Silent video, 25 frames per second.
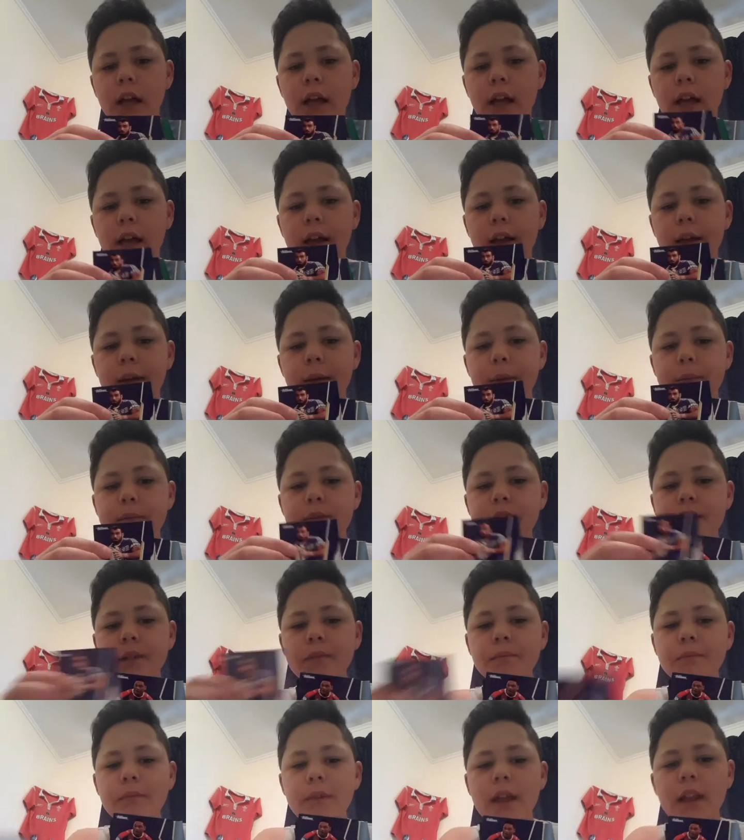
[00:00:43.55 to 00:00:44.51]
uh,
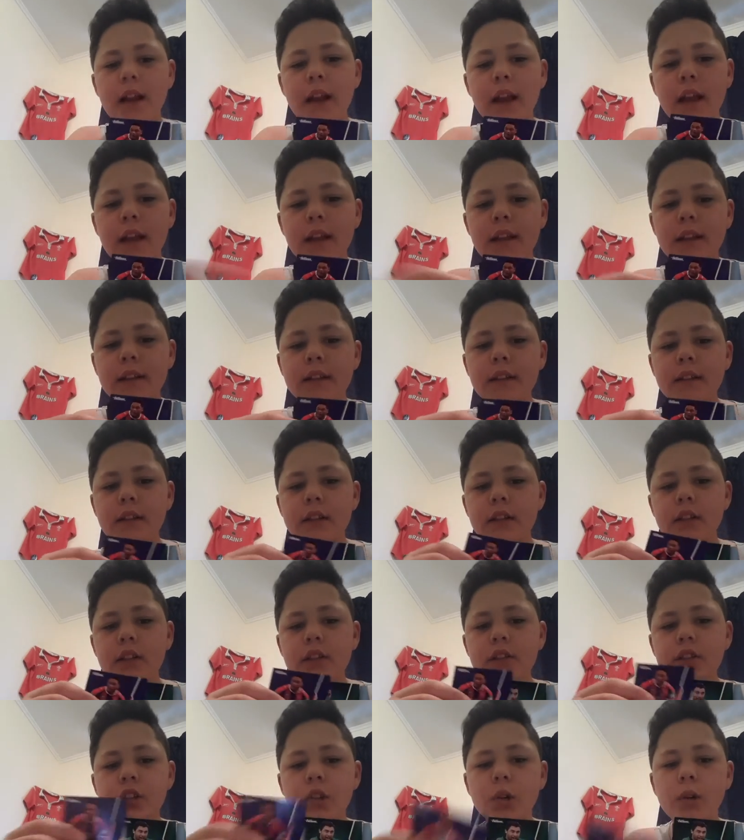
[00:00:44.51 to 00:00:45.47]
Tim Mannah,
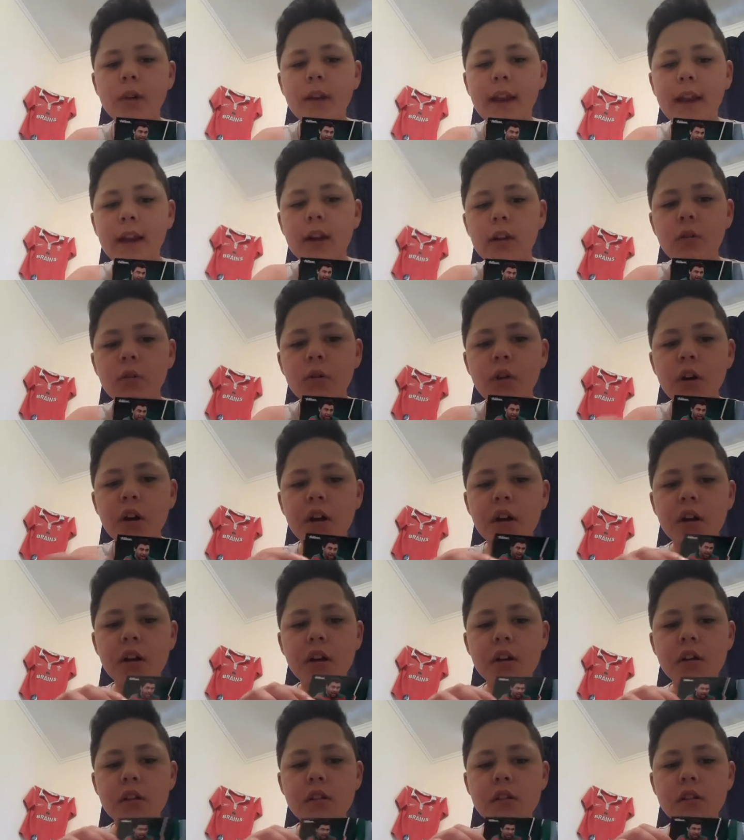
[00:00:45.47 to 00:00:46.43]
Joe
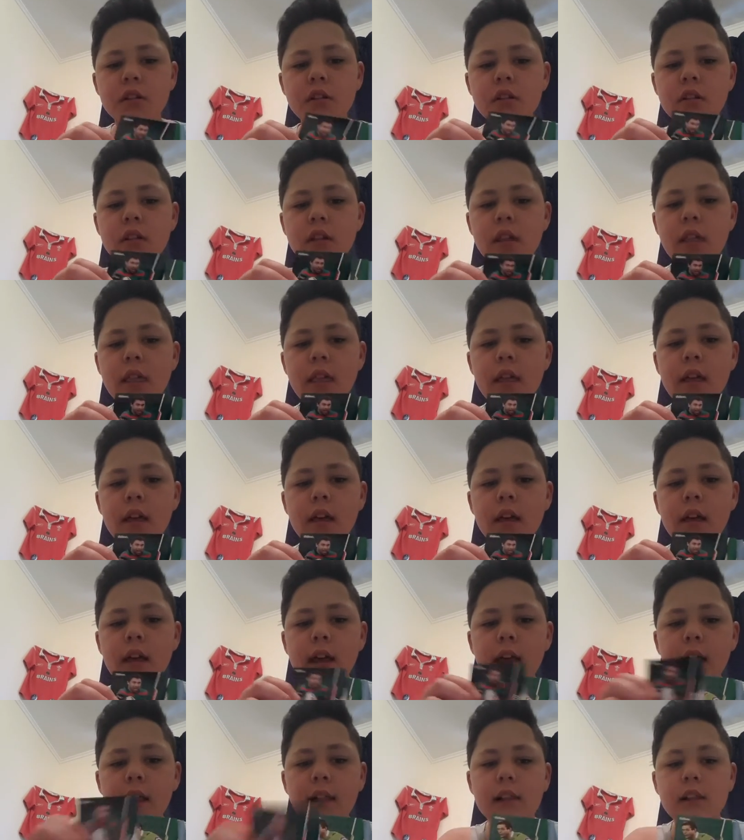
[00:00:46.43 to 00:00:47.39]
Leilua,
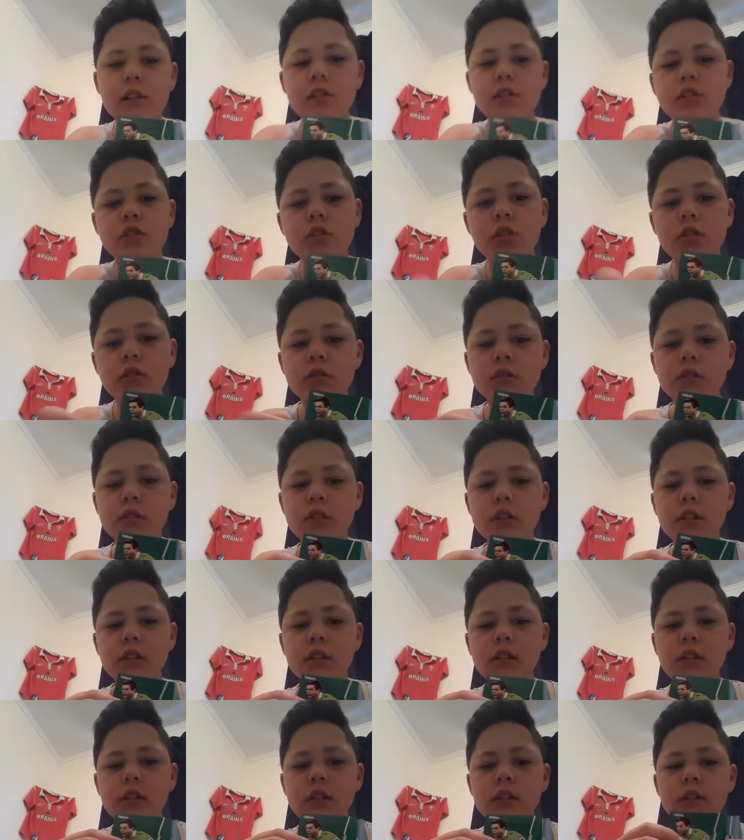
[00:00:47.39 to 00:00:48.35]
Alex
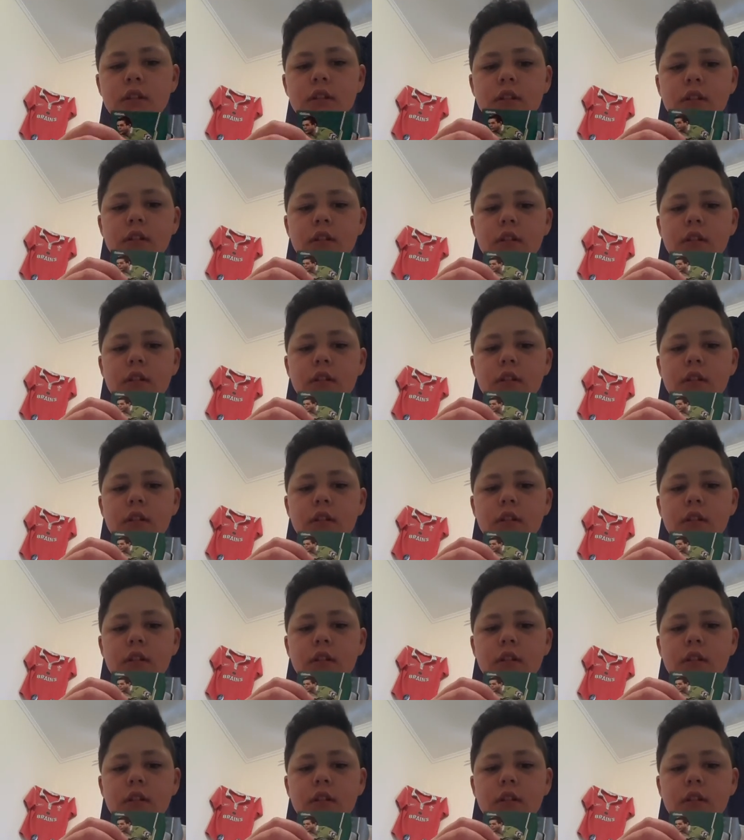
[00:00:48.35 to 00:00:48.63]
Johnston,